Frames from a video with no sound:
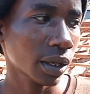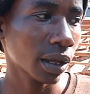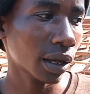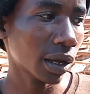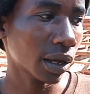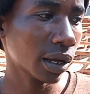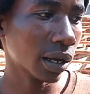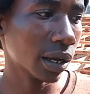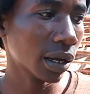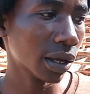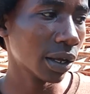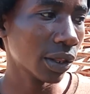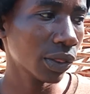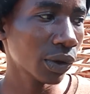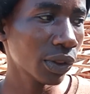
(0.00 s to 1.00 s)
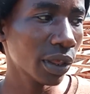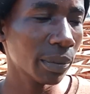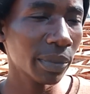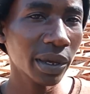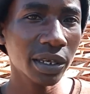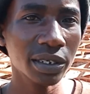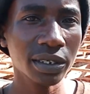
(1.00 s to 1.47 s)
Uh, though the
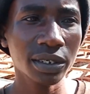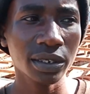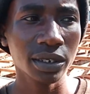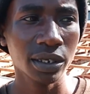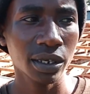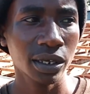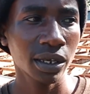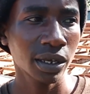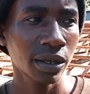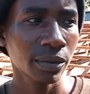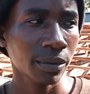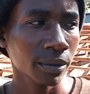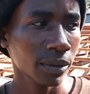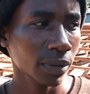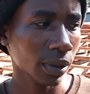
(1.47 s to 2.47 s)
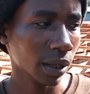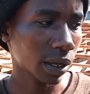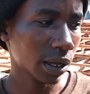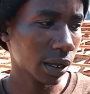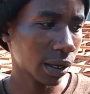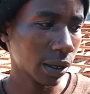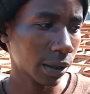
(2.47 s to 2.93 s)
maize,
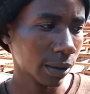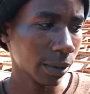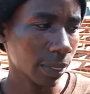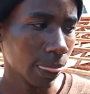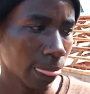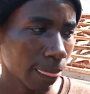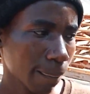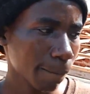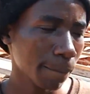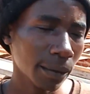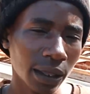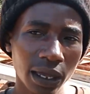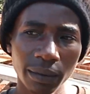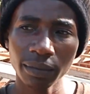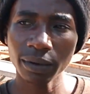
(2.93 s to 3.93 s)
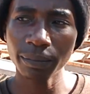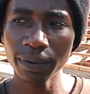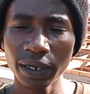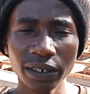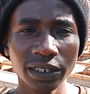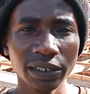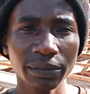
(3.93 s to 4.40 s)
uh, I'll be
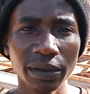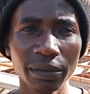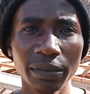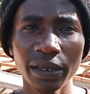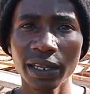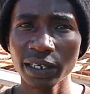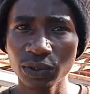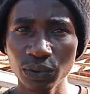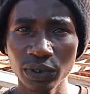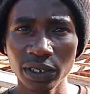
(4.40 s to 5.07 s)
planting maybe next week,